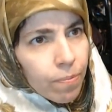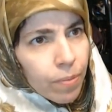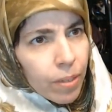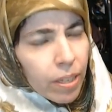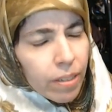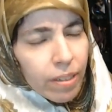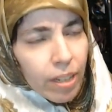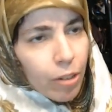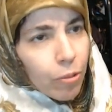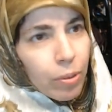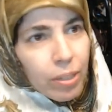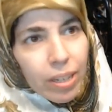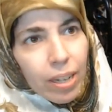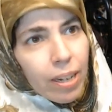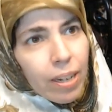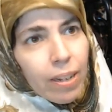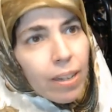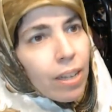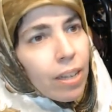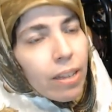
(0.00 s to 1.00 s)
It's like when
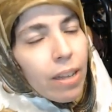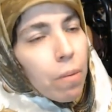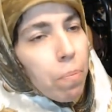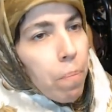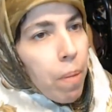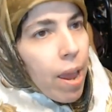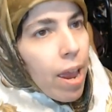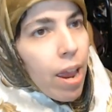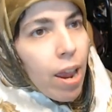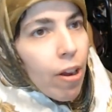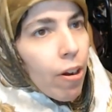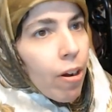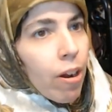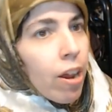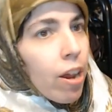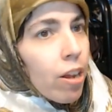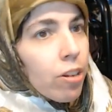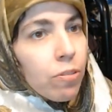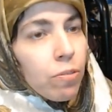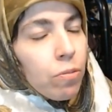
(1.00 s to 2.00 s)
they pair,
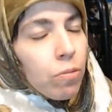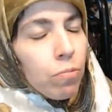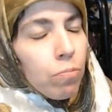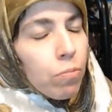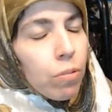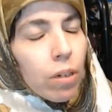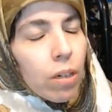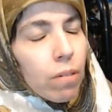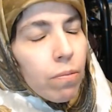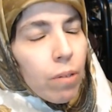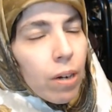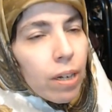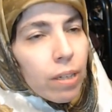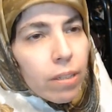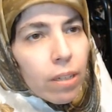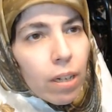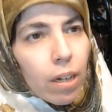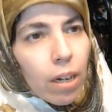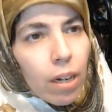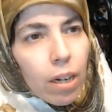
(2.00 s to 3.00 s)

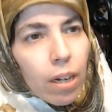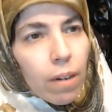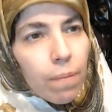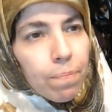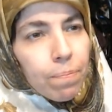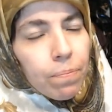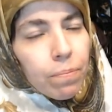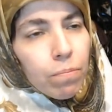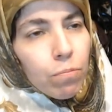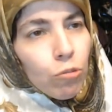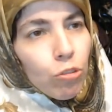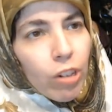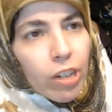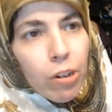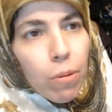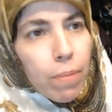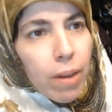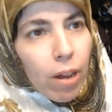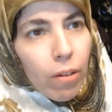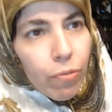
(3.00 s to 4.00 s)
Draco
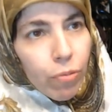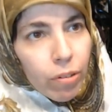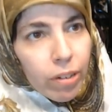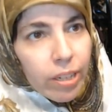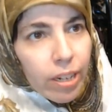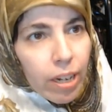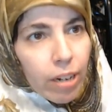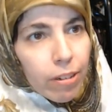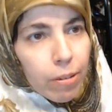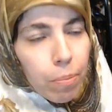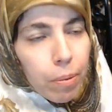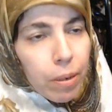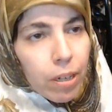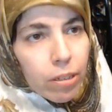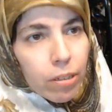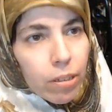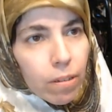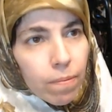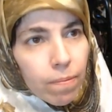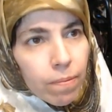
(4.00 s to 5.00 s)
Malfoy and Harry
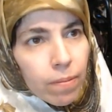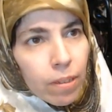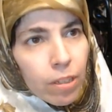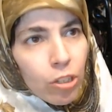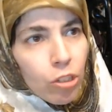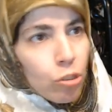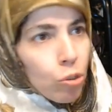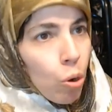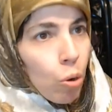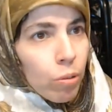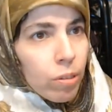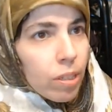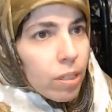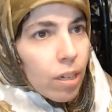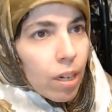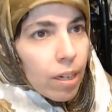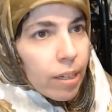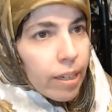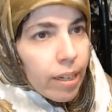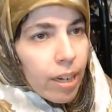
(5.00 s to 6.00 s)
Potter. Totally
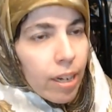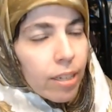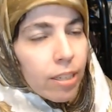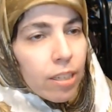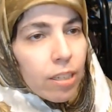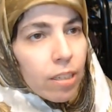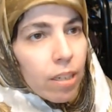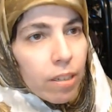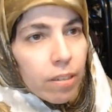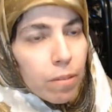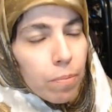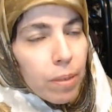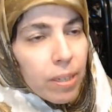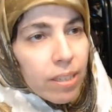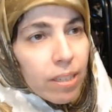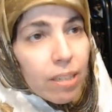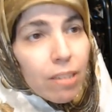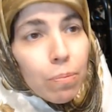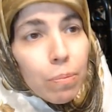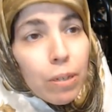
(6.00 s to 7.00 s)
non-canon, doesn't make
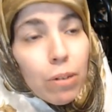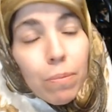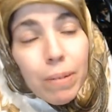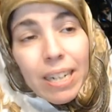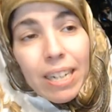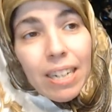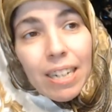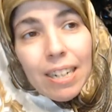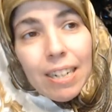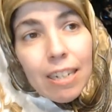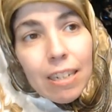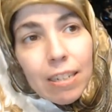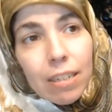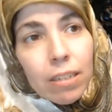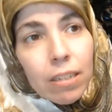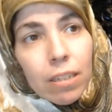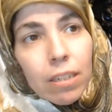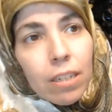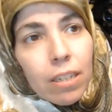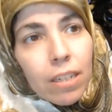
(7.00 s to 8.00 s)
sense, but oh my god,
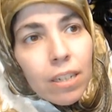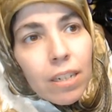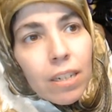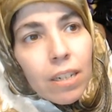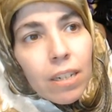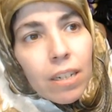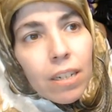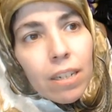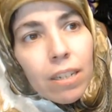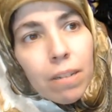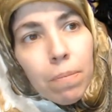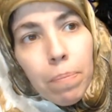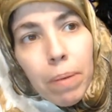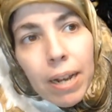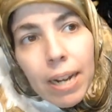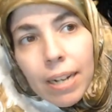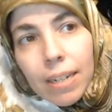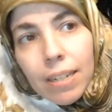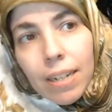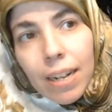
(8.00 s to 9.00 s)
the
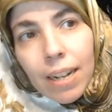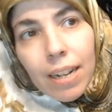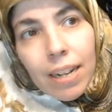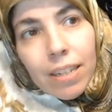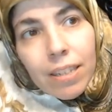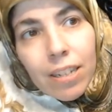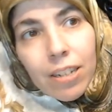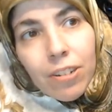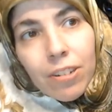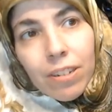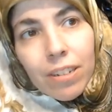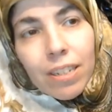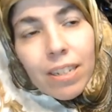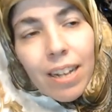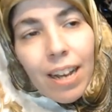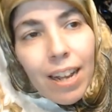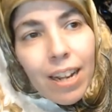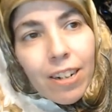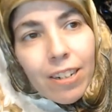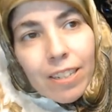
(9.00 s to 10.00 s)
bad guy and the good
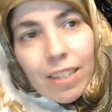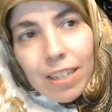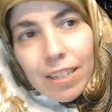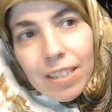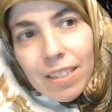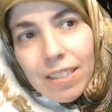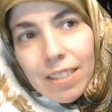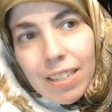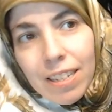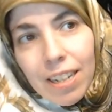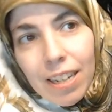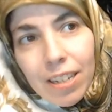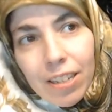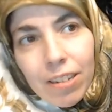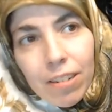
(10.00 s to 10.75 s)
guy are getting together.